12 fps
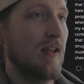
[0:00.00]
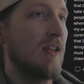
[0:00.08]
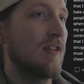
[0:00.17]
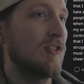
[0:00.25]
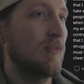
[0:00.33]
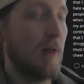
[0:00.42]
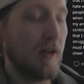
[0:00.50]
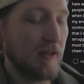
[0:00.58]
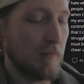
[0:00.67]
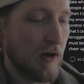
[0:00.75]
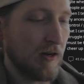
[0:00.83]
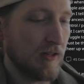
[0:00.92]

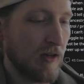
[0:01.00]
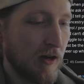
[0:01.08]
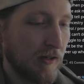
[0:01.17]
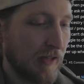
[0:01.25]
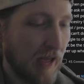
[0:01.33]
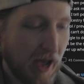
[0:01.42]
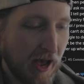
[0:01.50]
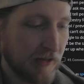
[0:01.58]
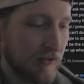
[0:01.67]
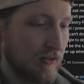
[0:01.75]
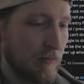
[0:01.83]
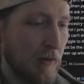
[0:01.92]
spending money on
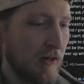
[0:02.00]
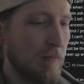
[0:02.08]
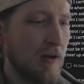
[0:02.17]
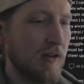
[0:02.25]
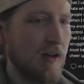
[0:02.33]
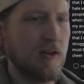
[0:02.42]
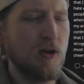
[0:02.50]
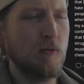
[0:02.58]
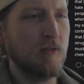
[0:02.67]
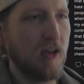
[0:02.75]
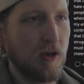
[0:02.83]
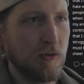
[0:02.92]
gas, spending money on
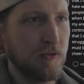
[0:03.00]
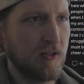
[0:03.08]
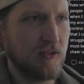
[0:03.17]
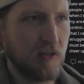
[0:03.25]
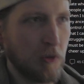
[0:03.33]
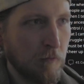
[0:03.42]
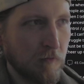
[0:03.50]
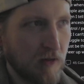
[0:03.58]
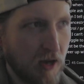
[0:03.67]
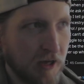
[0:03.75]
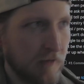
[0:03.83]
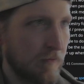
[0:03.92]
hotels to stay
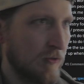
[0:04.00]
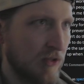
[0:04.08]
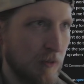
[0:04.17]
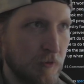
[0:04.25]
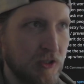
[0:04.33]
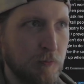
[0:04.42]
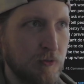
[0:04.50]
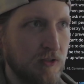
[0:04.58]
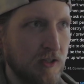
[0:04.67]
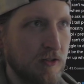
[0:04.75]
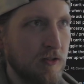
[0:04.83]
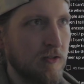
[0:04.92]
overnight for some of these
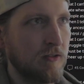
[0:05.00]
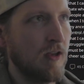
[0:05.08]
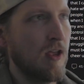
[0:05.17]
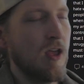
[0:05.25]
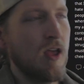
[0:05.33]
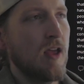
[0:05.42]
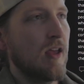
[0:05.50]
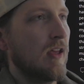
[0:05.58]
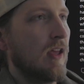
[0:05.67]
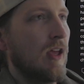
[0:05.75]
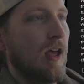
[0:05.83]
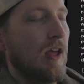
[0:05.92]
procedures.
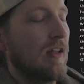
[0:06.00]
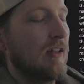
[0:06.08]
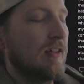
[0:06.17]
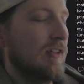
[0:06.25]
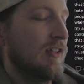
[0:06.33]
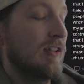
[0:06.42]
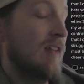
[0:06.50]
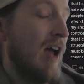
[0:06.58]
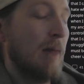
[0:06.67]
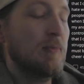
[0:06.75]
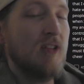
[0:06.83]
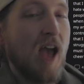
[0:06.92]
It
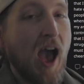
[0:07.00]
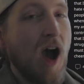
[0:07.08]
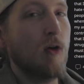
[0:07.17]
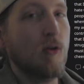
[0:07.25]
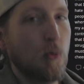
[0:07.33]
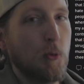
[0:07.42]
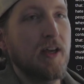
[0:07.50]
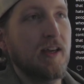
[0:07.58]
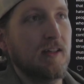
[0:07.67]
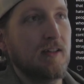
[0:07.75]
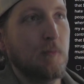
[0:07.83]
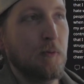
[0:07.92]
taps you out
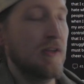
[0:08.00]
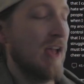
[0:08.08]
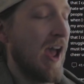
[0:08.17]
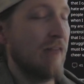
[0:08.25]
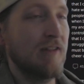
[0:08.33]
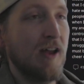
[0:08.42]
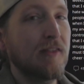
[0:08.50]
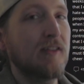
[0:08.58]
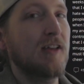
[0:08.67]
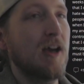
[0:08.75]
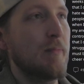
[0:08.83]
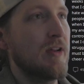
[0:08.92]
quick when you have nothing
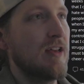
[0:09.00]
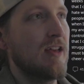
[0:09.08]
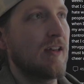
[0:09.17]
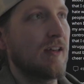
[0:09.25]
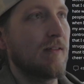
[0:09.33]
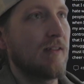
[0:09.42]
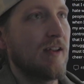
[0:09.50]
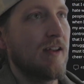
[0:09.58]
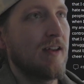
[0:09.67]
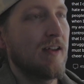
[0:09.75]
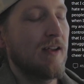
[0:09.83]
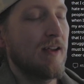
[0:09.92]
coming in.
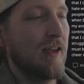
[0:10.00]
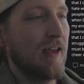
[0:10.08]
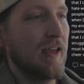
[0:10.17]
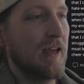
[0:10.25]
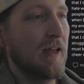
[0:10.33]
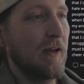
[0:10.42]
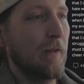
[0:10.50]
And